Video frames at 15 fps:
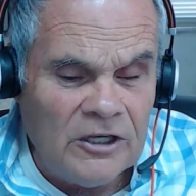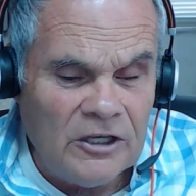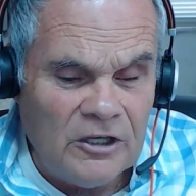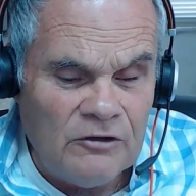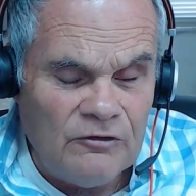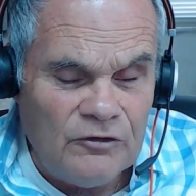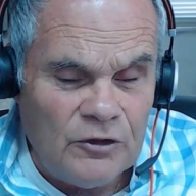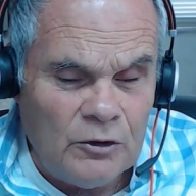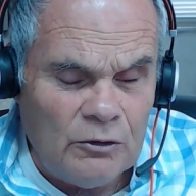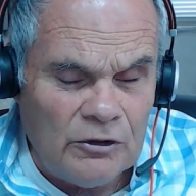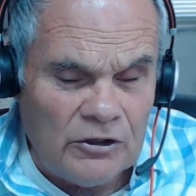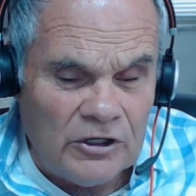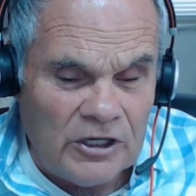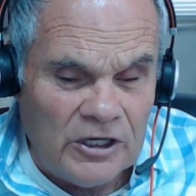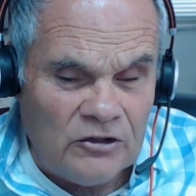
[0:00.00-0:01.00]
if you are
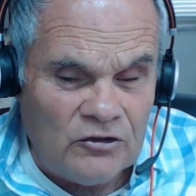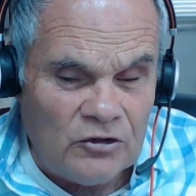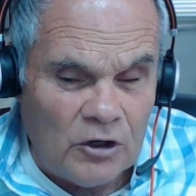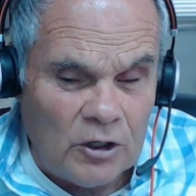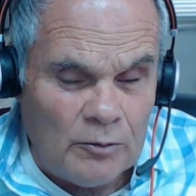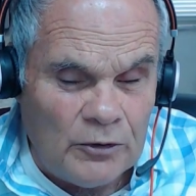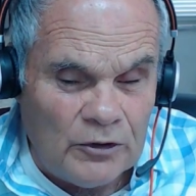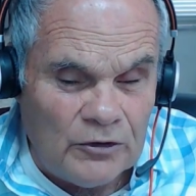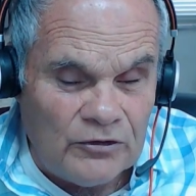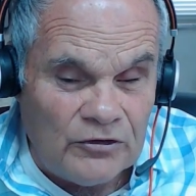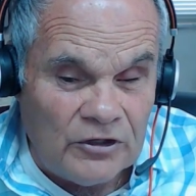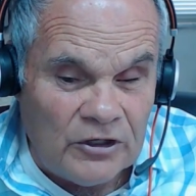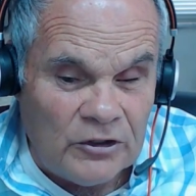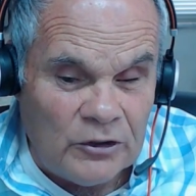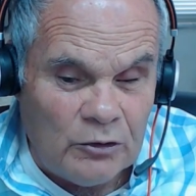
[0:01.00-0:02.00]
an HR
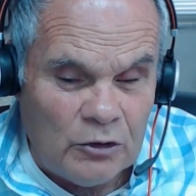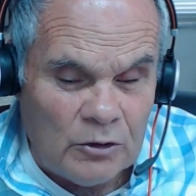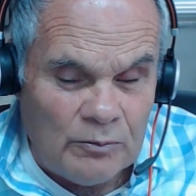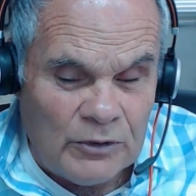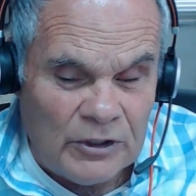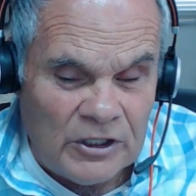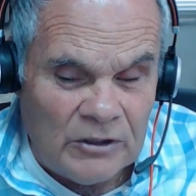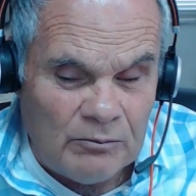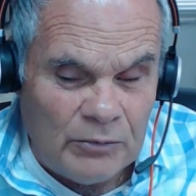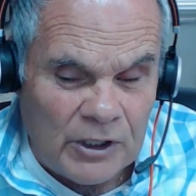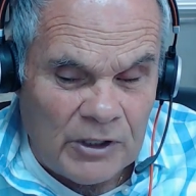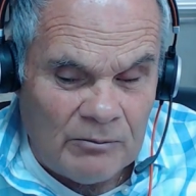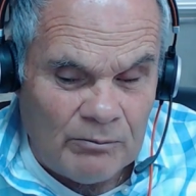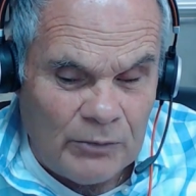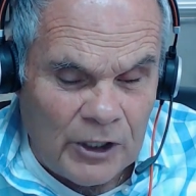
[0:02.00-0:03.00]
person and you are being
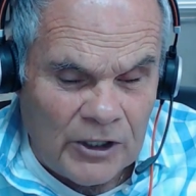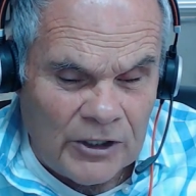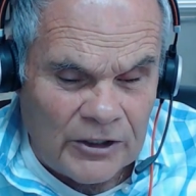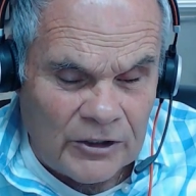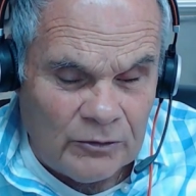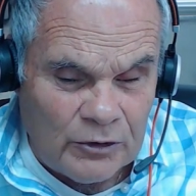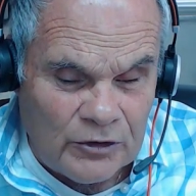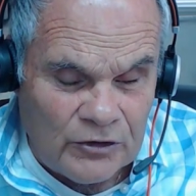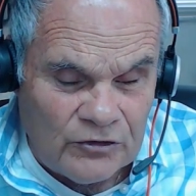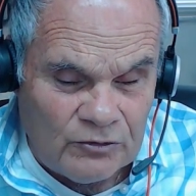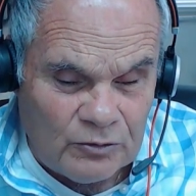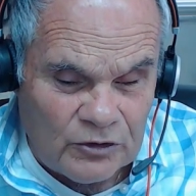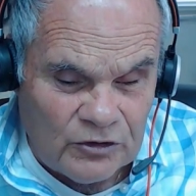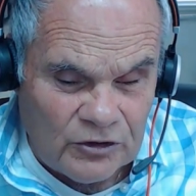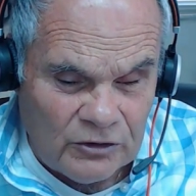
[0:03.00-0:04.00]
bombarded with this
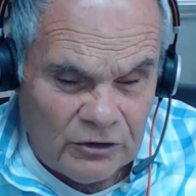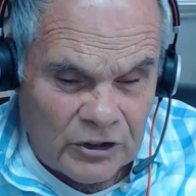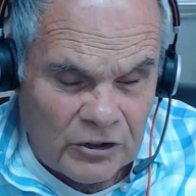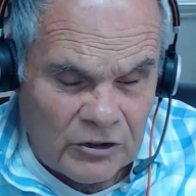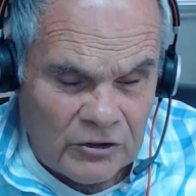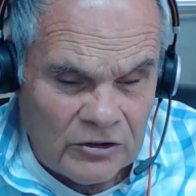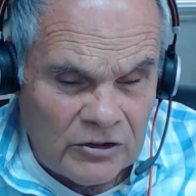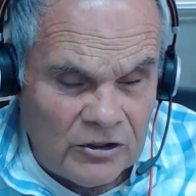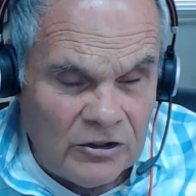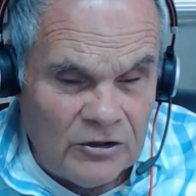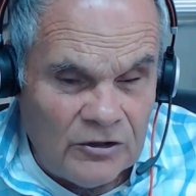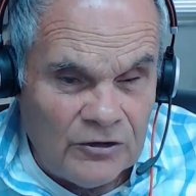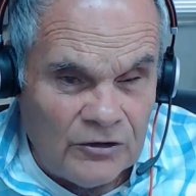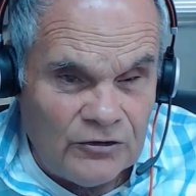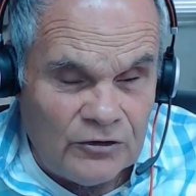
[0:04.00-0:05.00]
material,
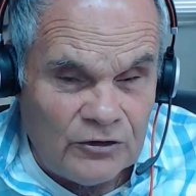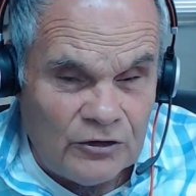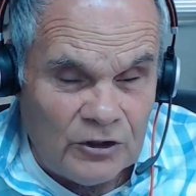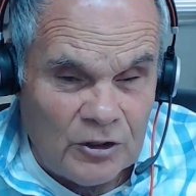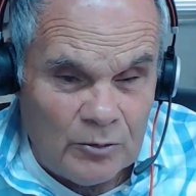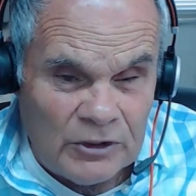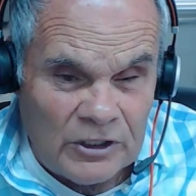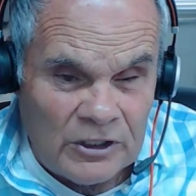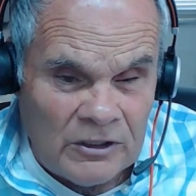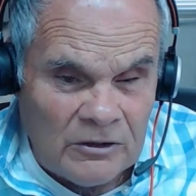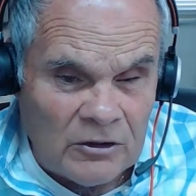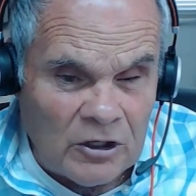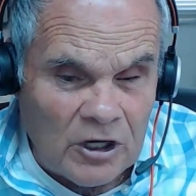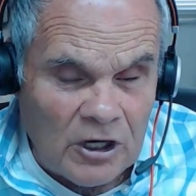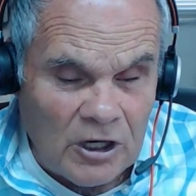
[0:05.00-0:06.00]
this is going to be
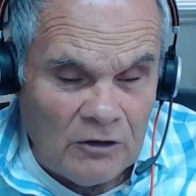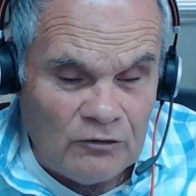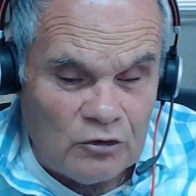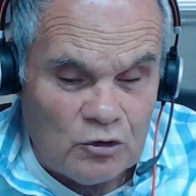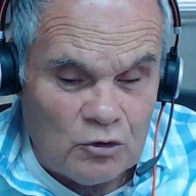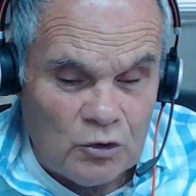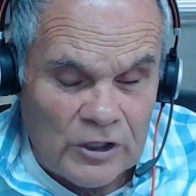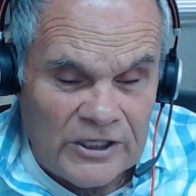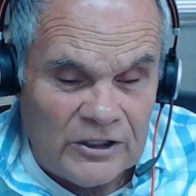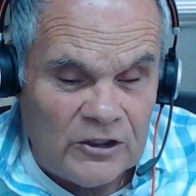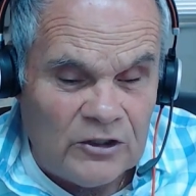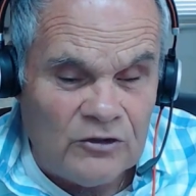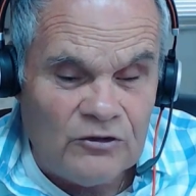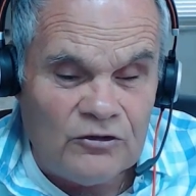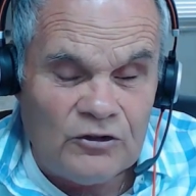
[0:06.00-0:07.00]
of great
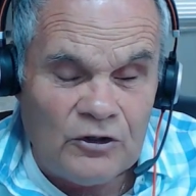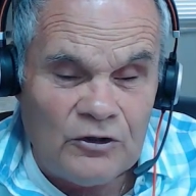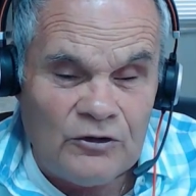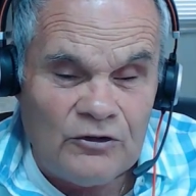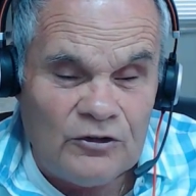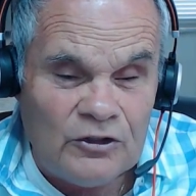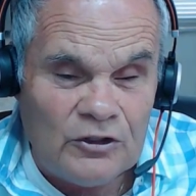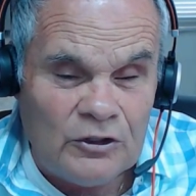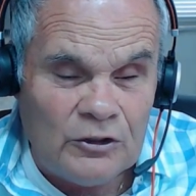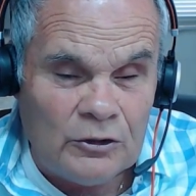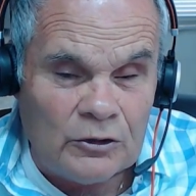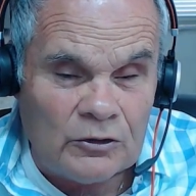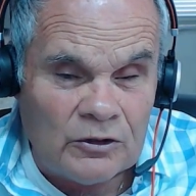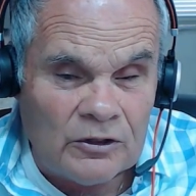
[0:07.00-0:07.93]
concern to you.